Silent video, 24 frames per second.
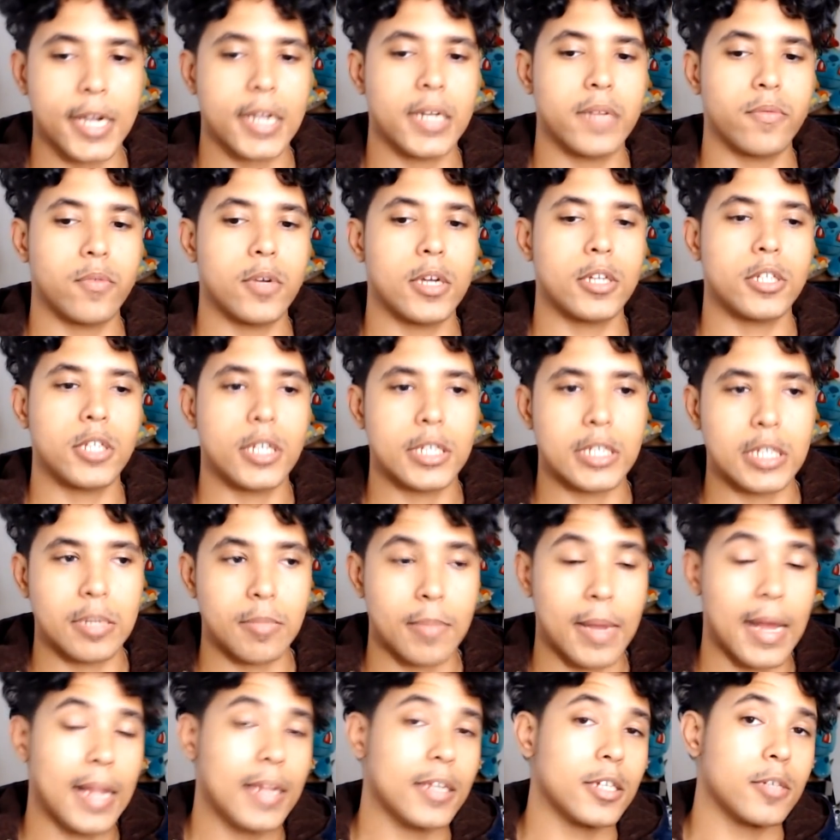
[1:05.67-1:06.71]
The second of which is
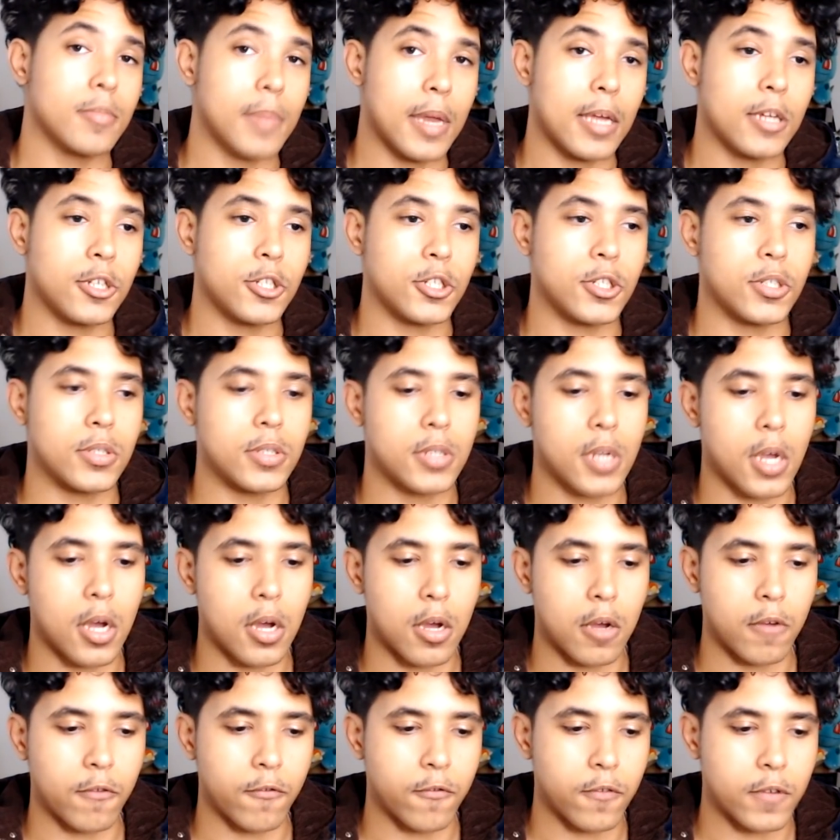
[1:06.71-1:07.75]
an amalgamation
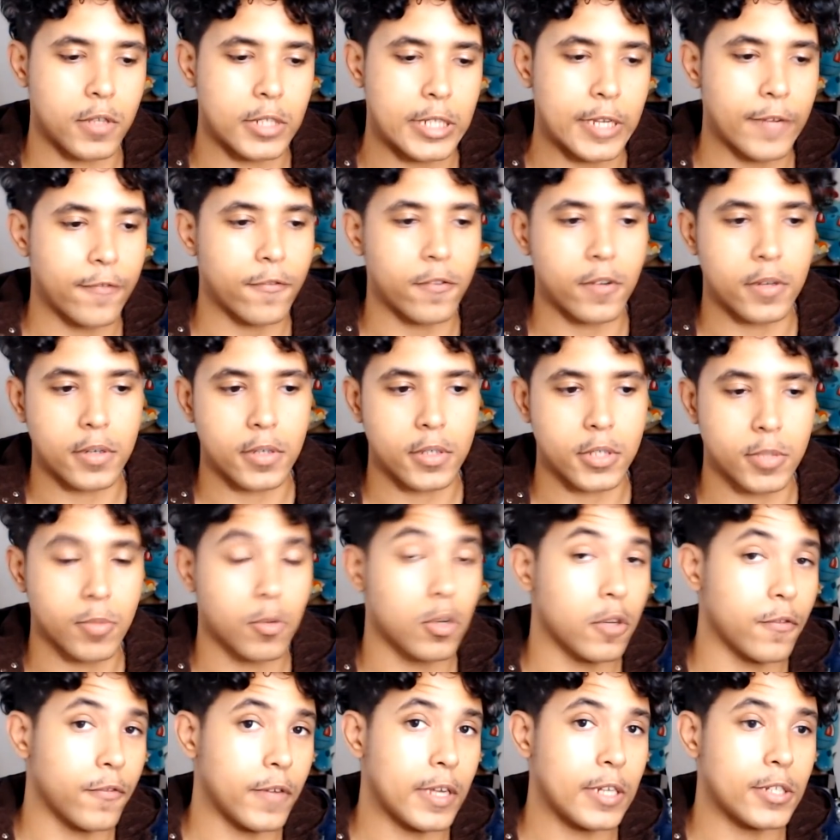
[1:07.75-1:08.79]
of different
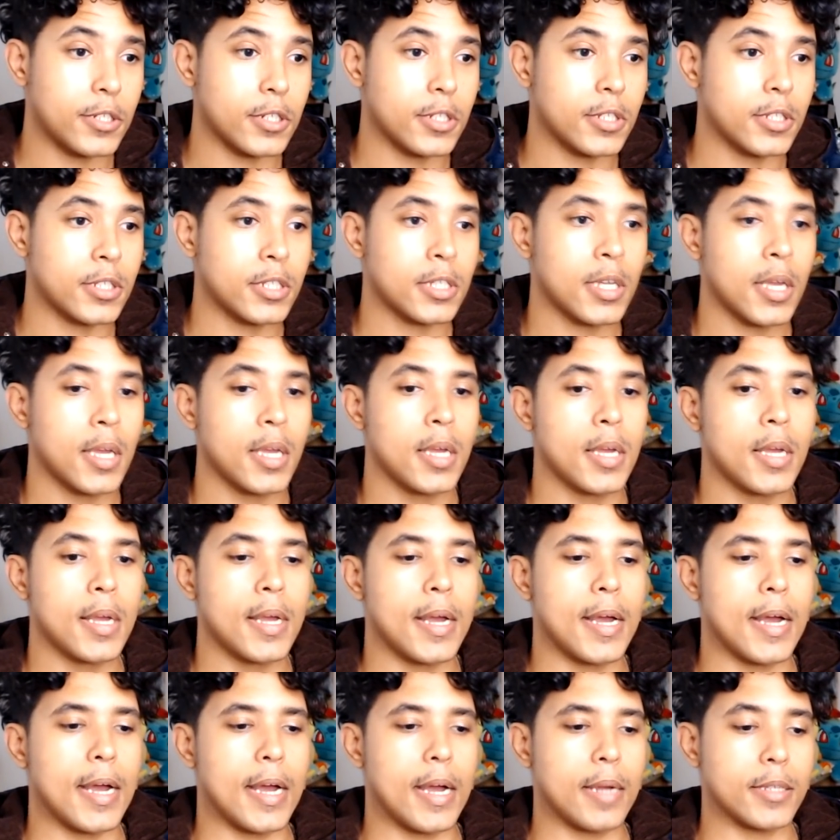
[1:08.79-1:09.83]
smaller features,
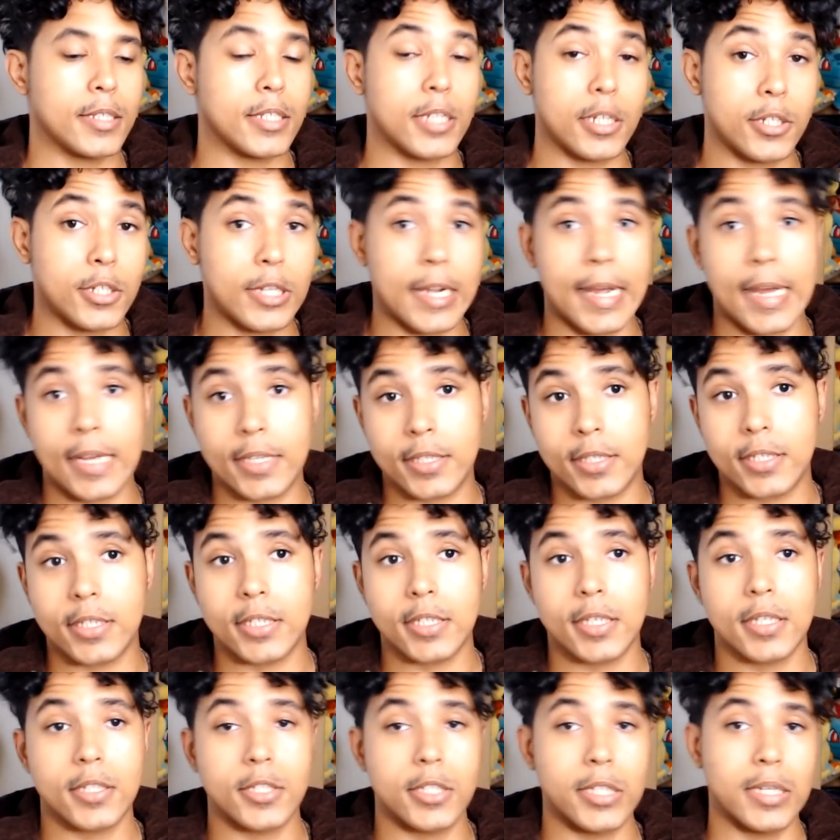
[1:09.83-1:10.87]
such
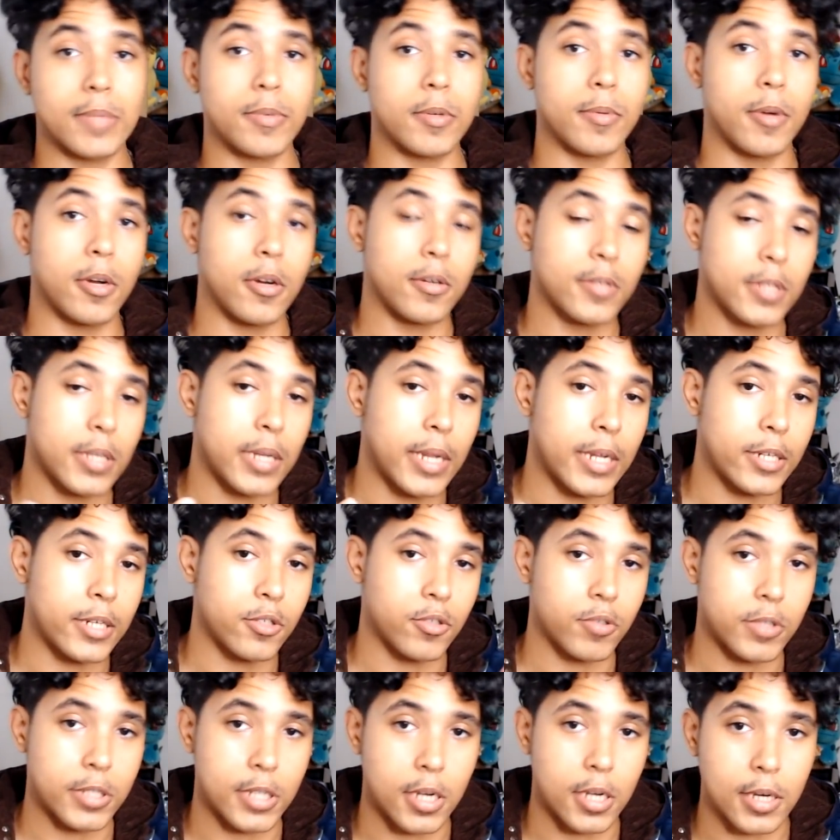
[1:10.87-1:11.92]
as Turbo Mode,
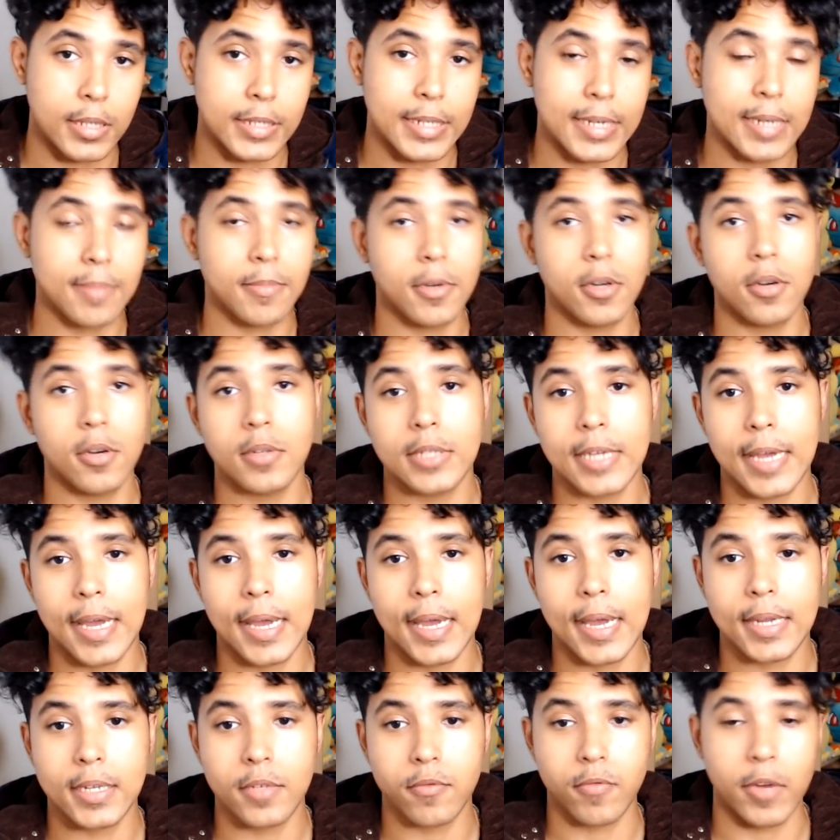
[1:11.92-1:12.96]
Legendary Dark Knight Mode,
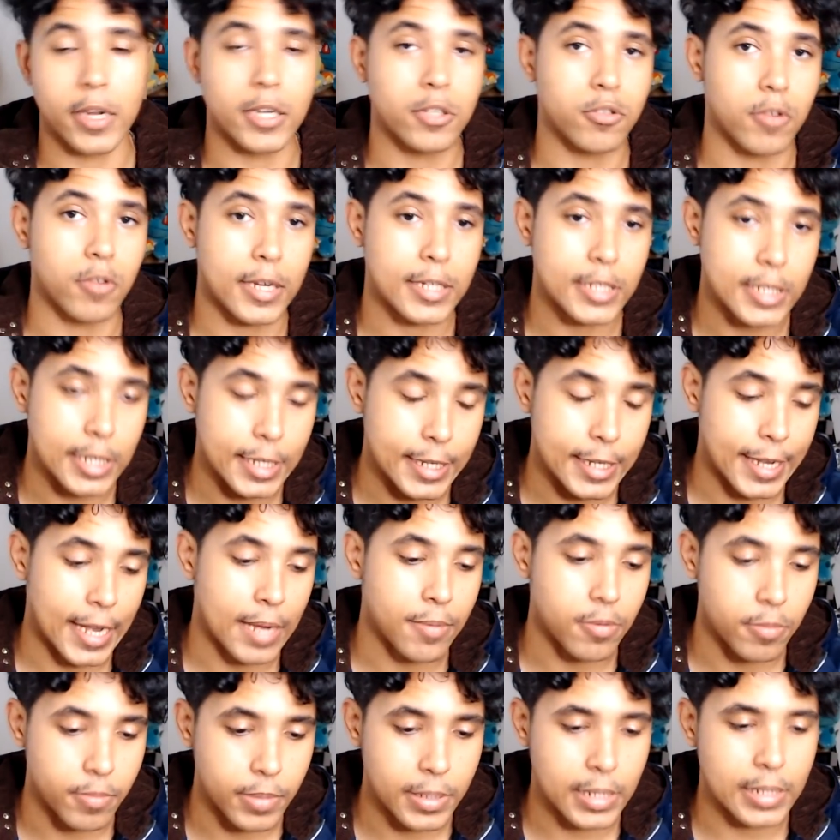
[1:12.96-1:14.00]
and Ray Tracing
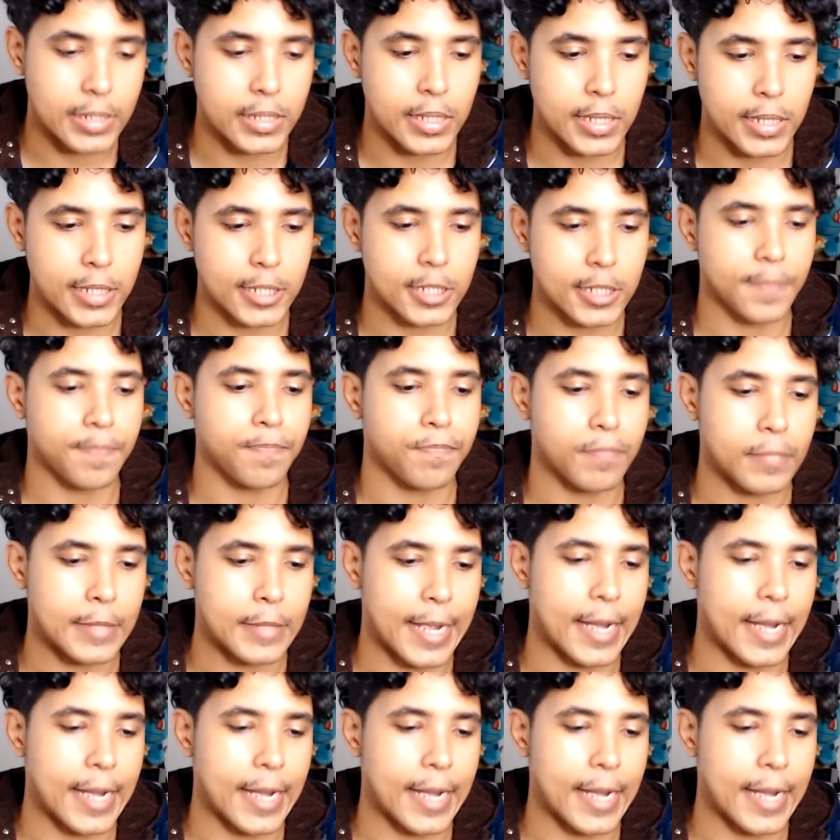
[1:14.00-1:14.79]
capabilities.